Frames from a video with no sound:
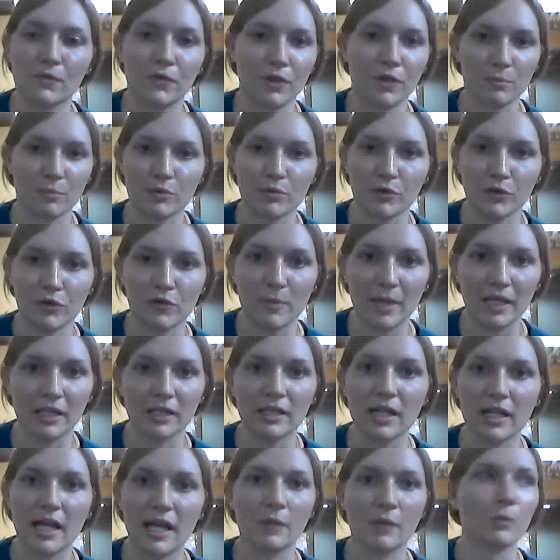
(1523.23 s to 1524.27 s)
for
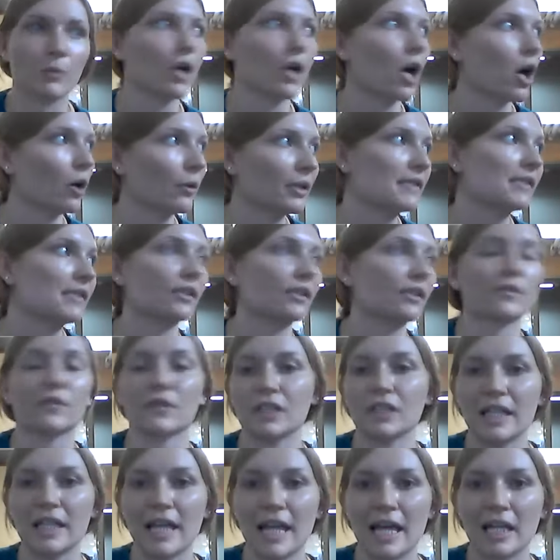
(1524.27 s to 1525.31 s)
improvement, and we're always here for
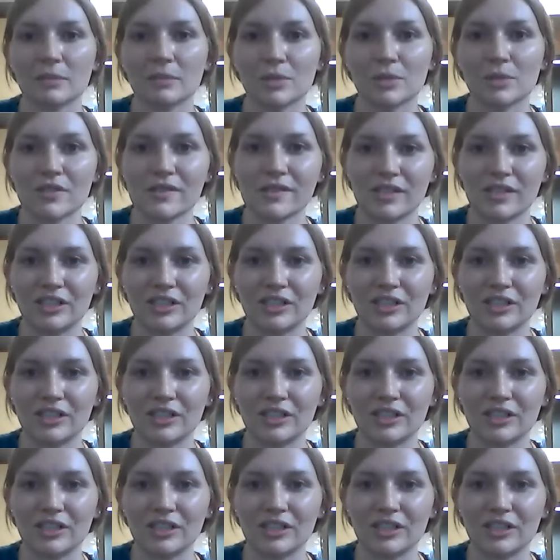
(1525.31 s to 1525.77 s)
the animals.